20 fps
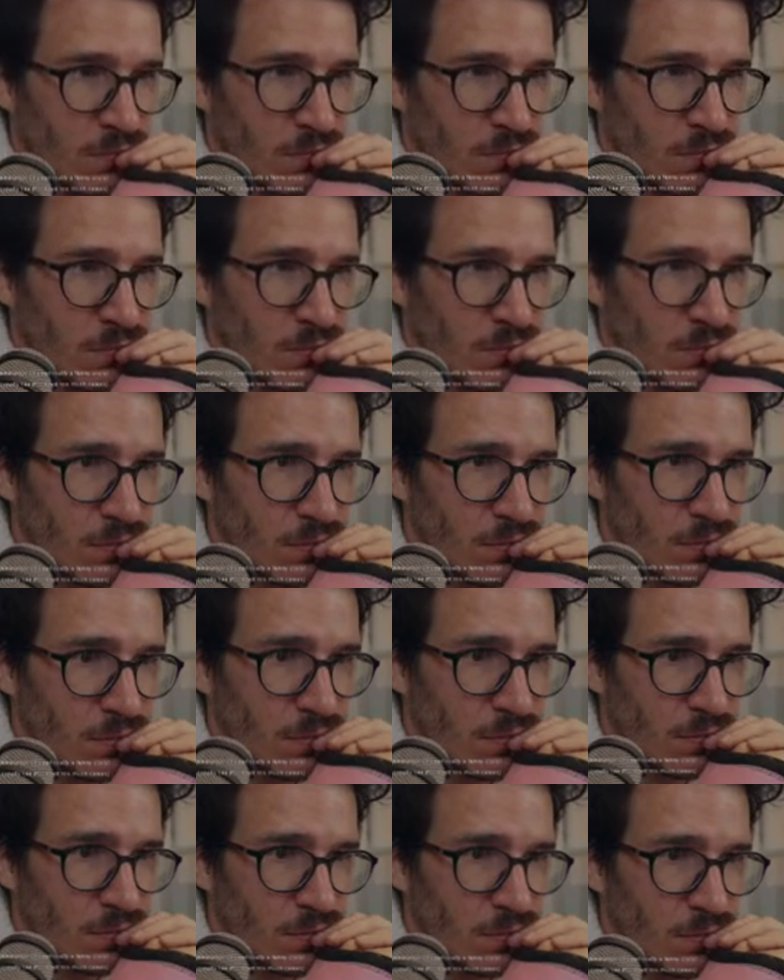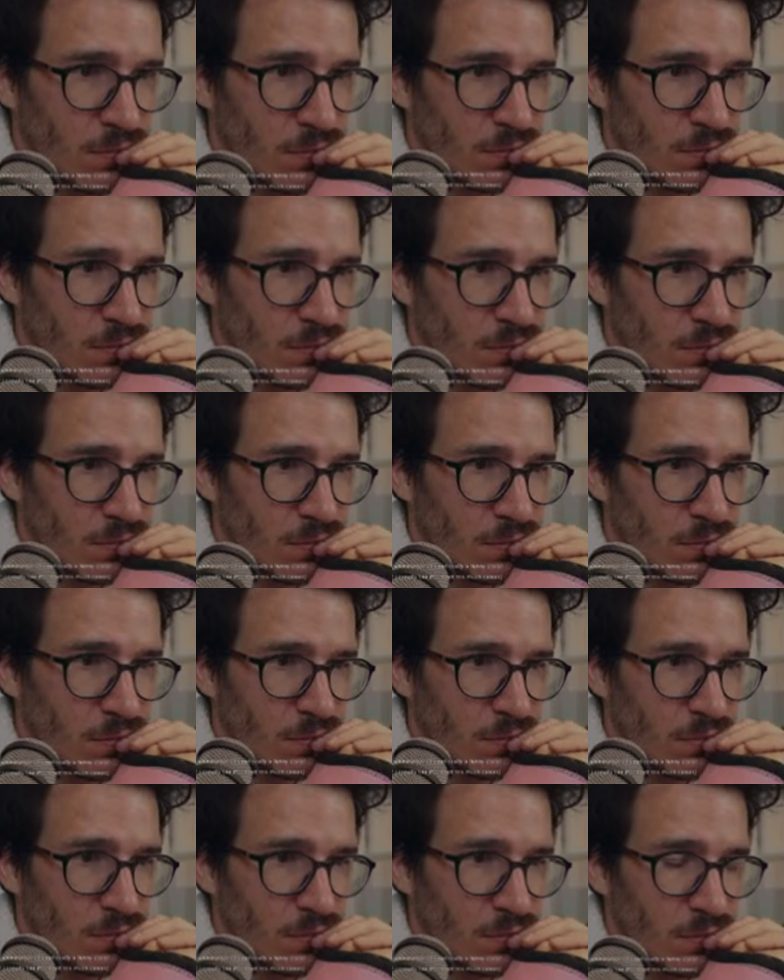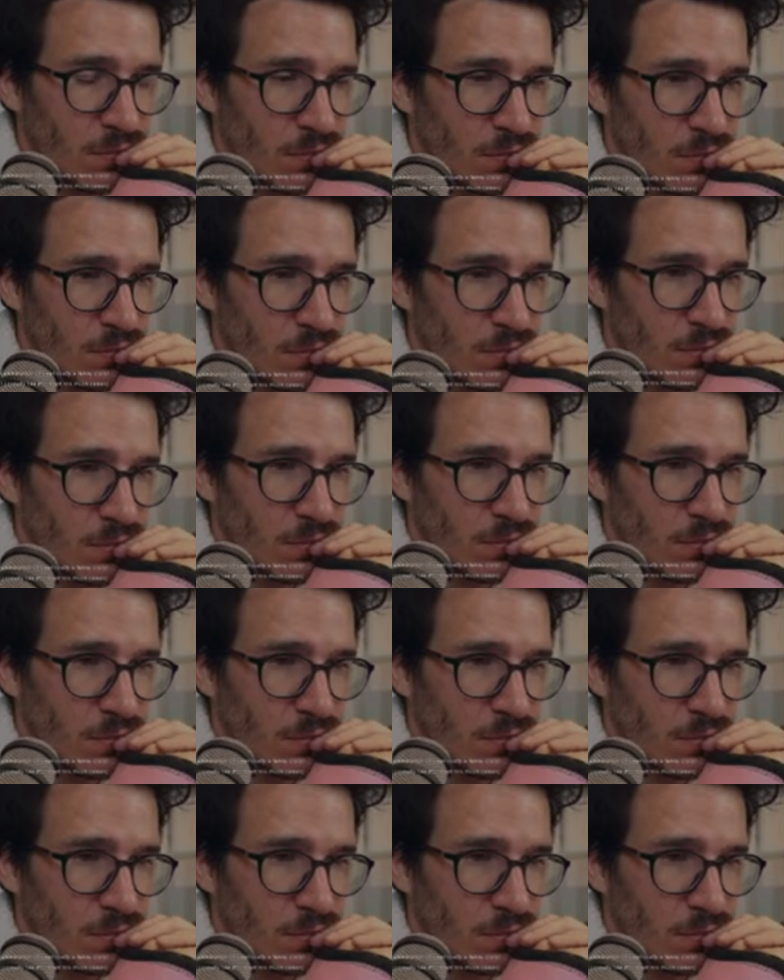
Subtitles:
(silence)